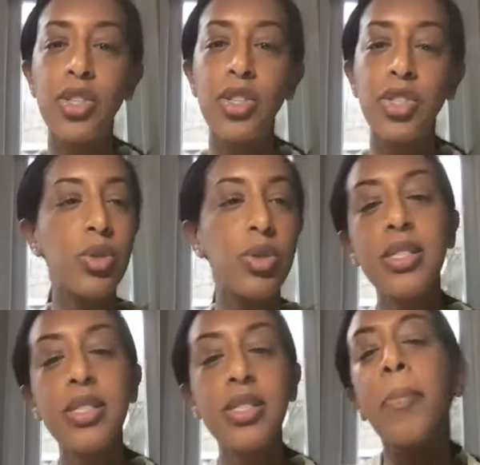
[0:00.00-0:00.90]
And you
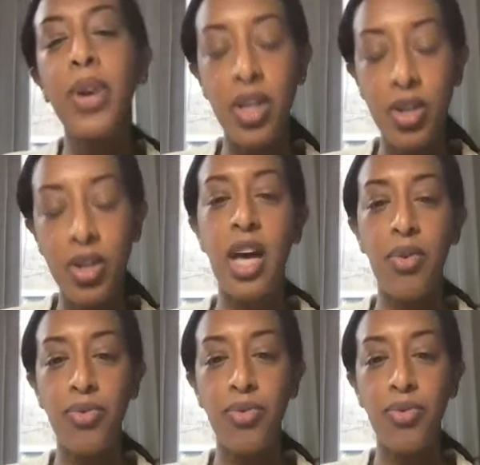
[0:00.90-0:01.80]
just sort of separate
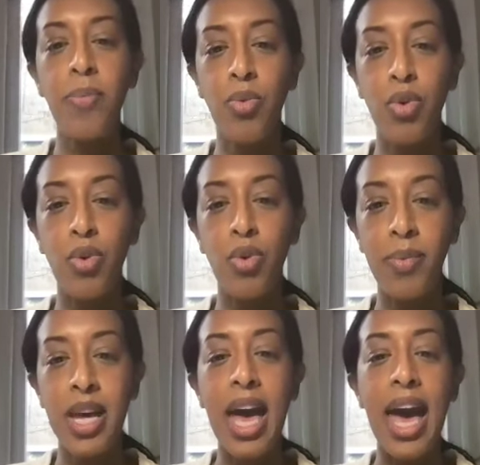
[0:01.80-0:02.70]
yourself from the
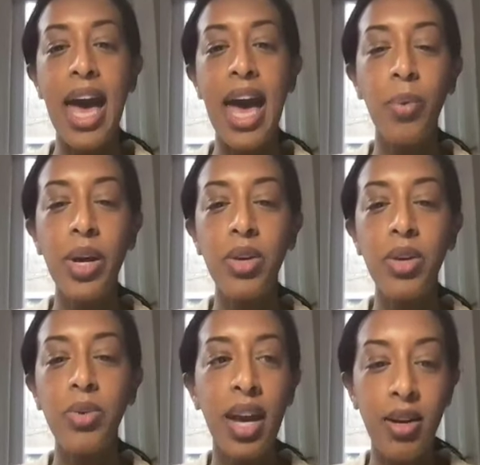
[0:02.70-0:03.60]
room. And
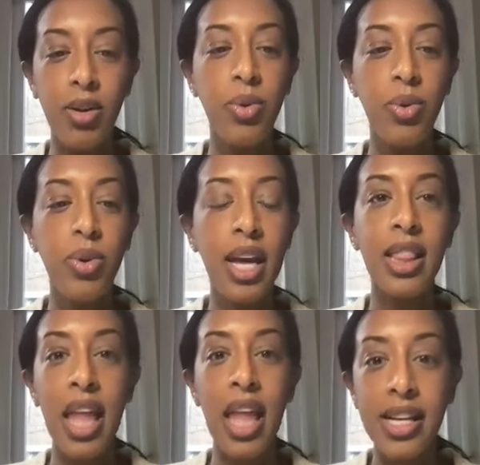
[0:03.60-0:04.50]
that way you, again,
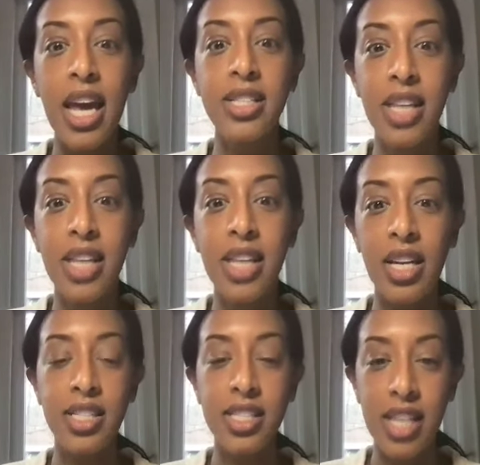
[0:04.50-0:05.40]
create less
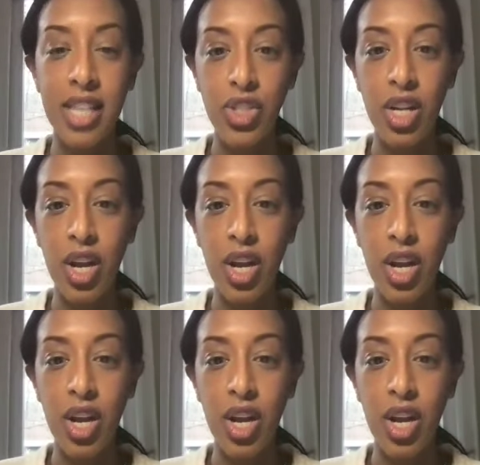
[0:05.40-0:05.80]
anxiety and